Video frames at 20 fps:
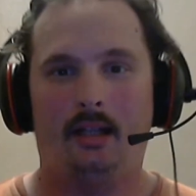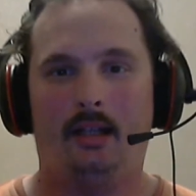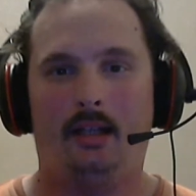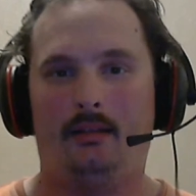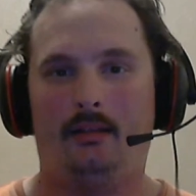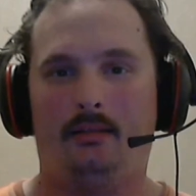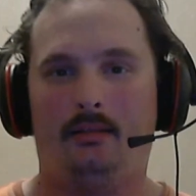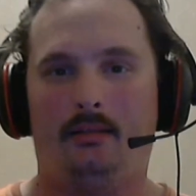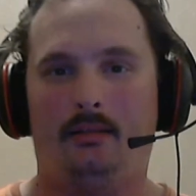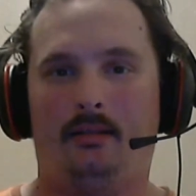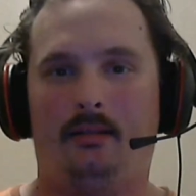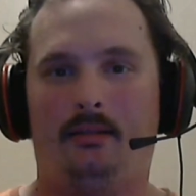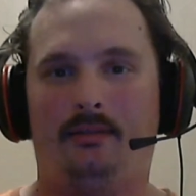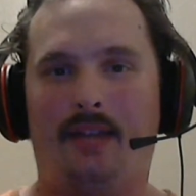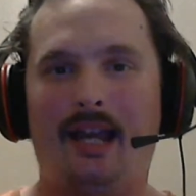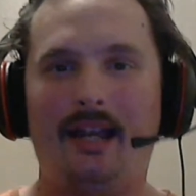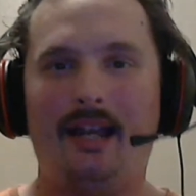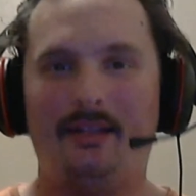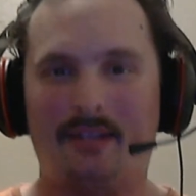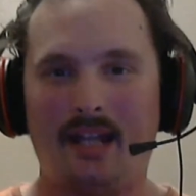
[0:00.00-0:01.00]
And
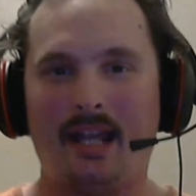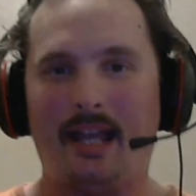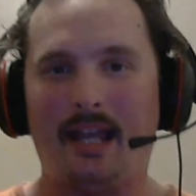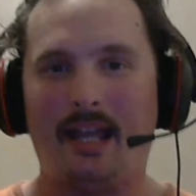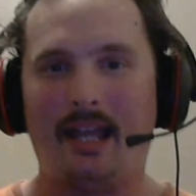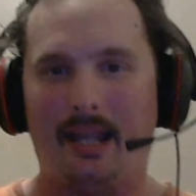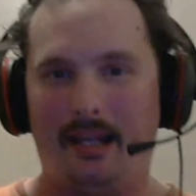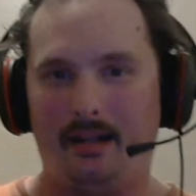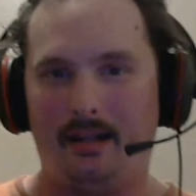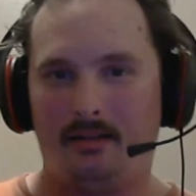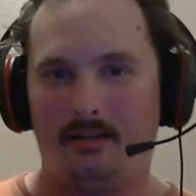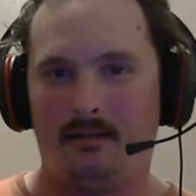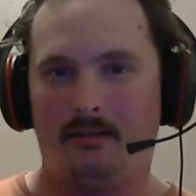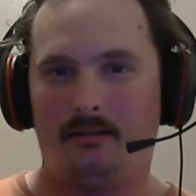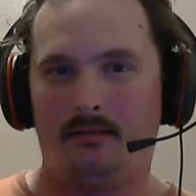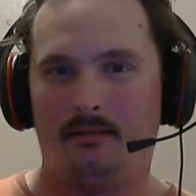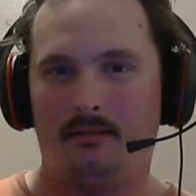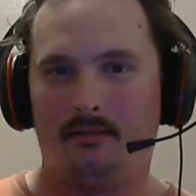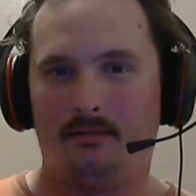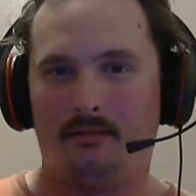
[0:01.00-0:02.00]
that day
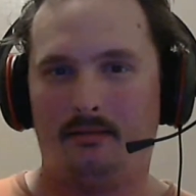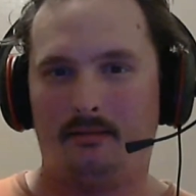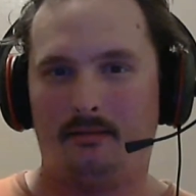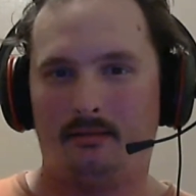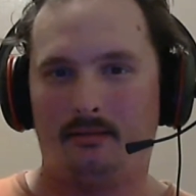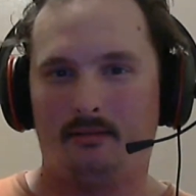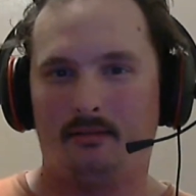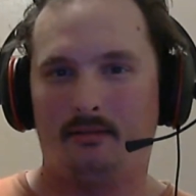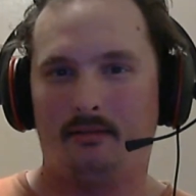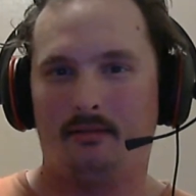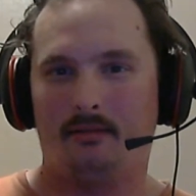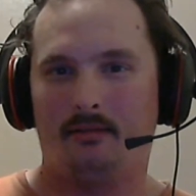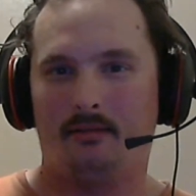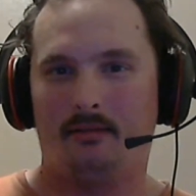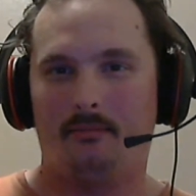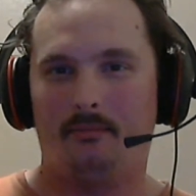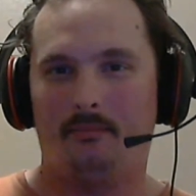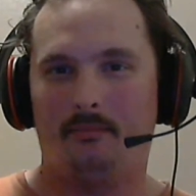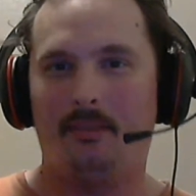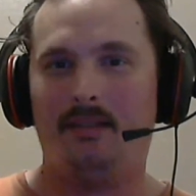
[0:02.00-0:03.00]

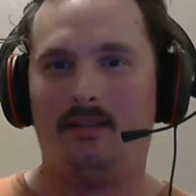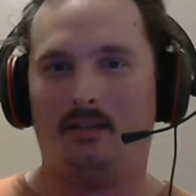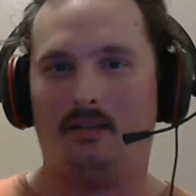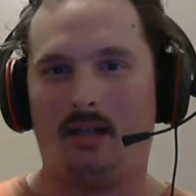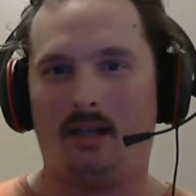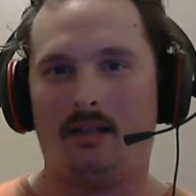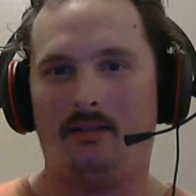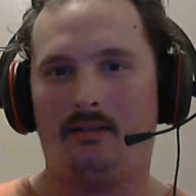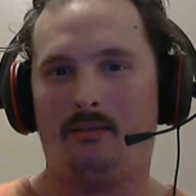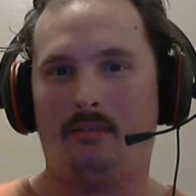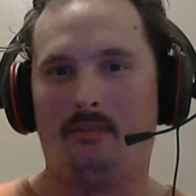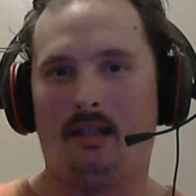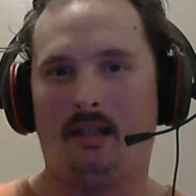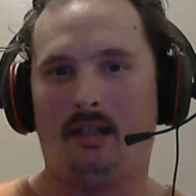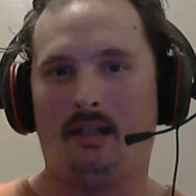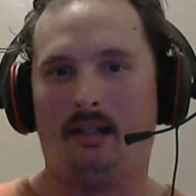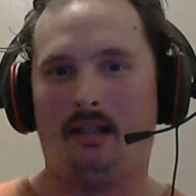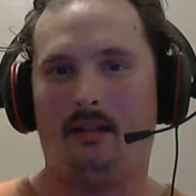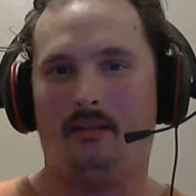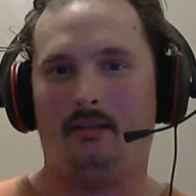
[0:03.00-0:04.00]
meant a lot to
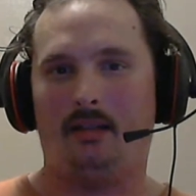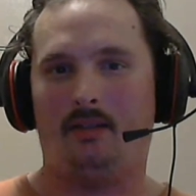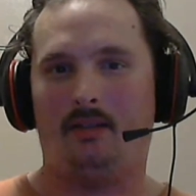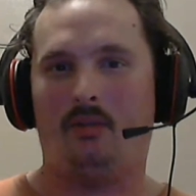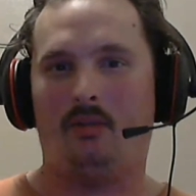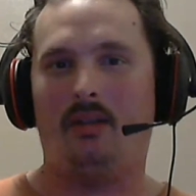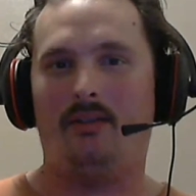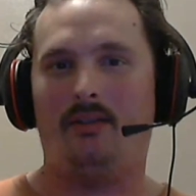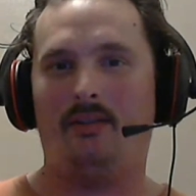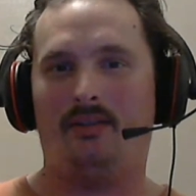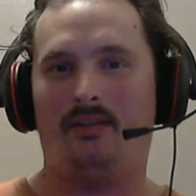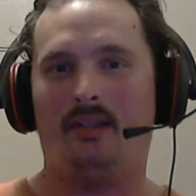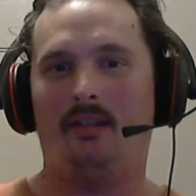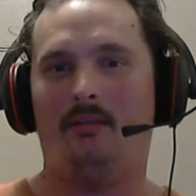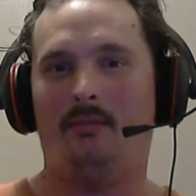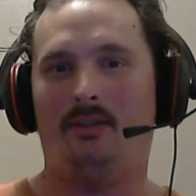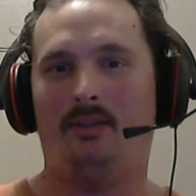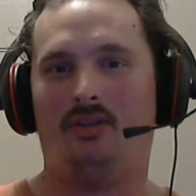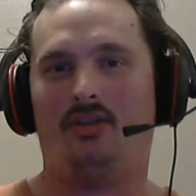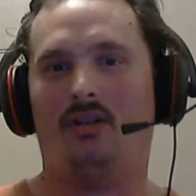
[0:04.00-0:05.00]
me, as well as
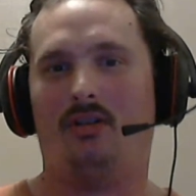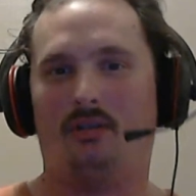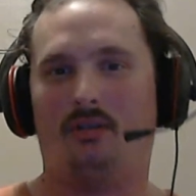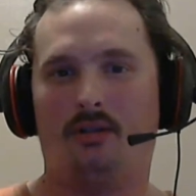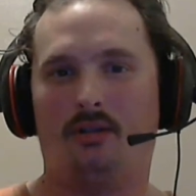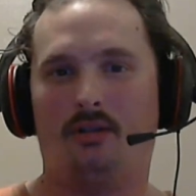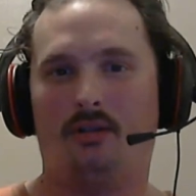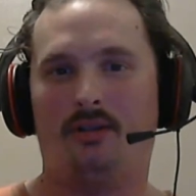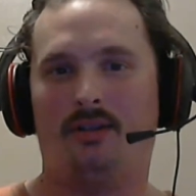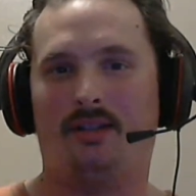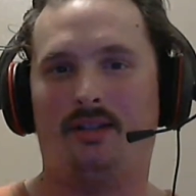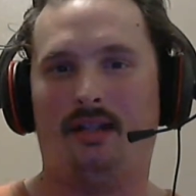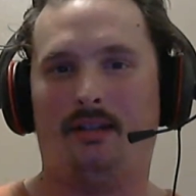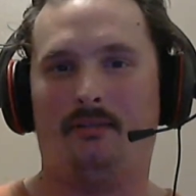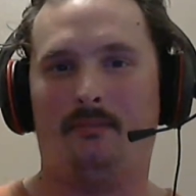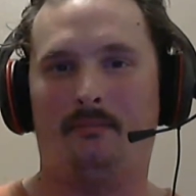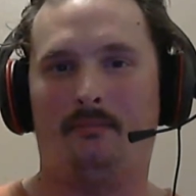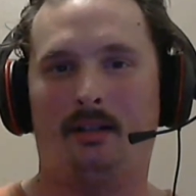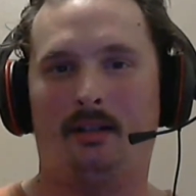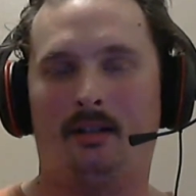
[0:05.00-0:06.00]
him and Shawn Hardesty.
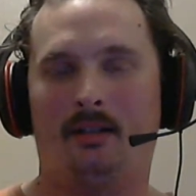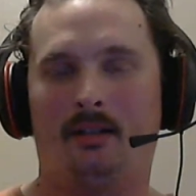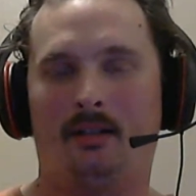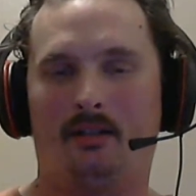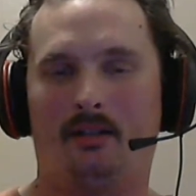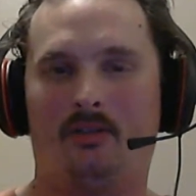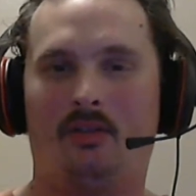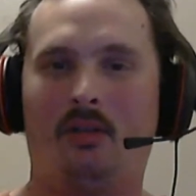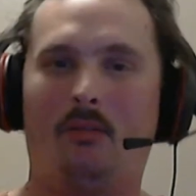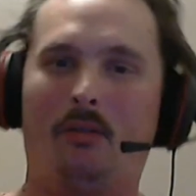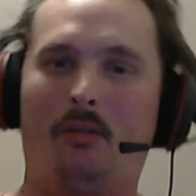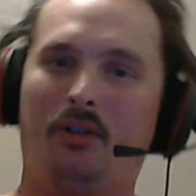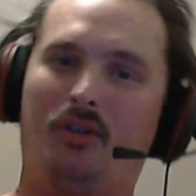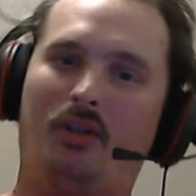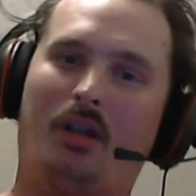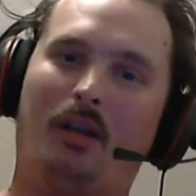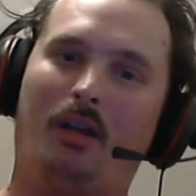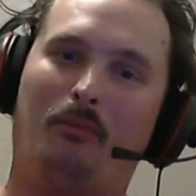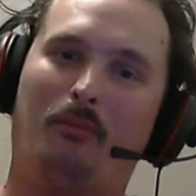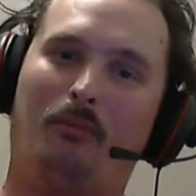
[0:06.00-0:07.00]
So when
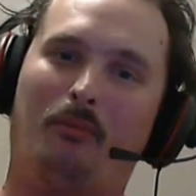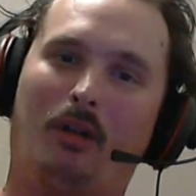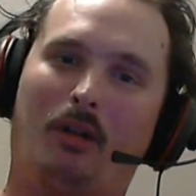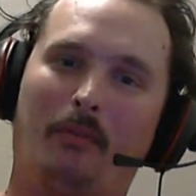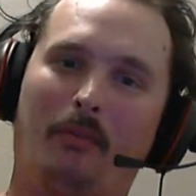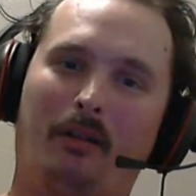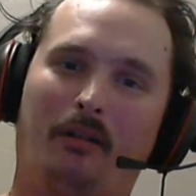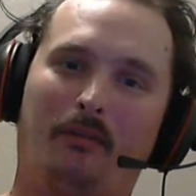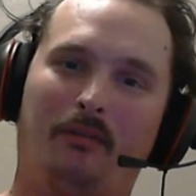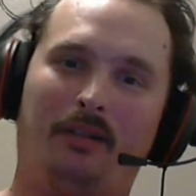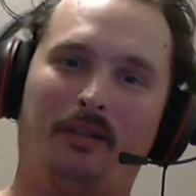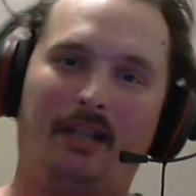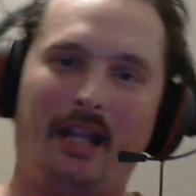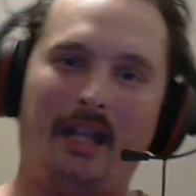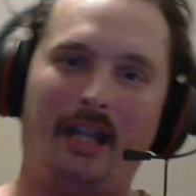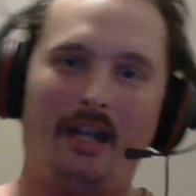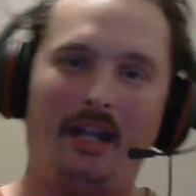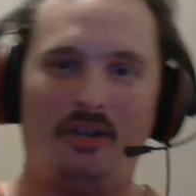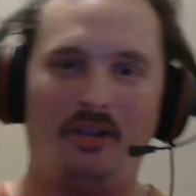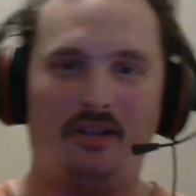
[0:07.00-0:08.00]
Shawn brought me over to
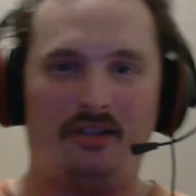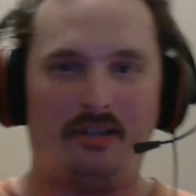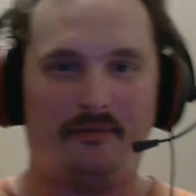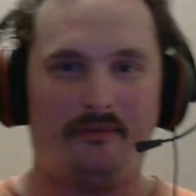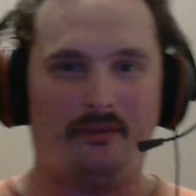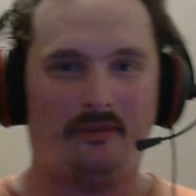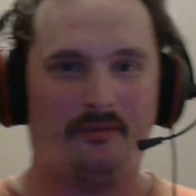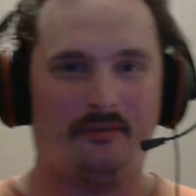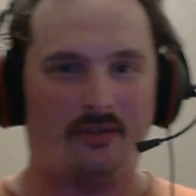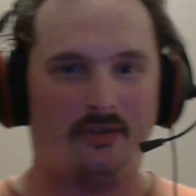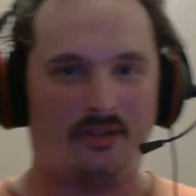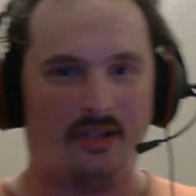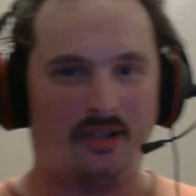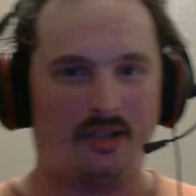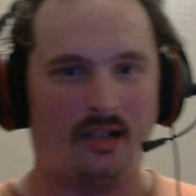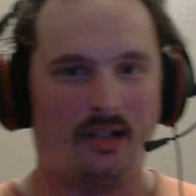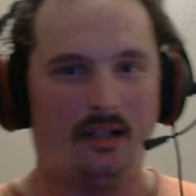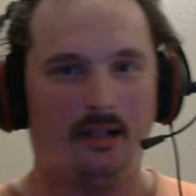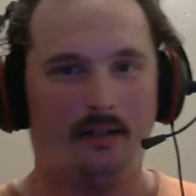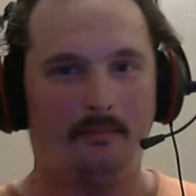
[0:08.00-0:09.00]
KGNZ for the first
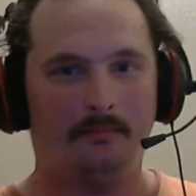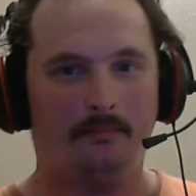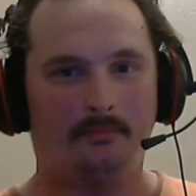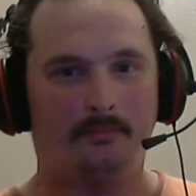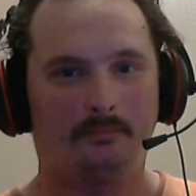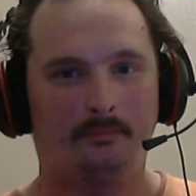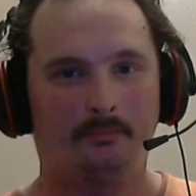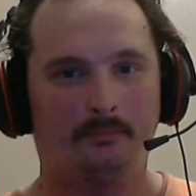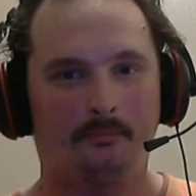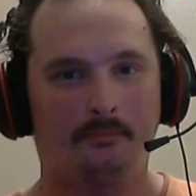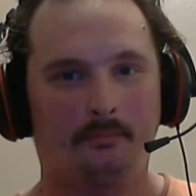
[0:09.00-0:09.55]
time,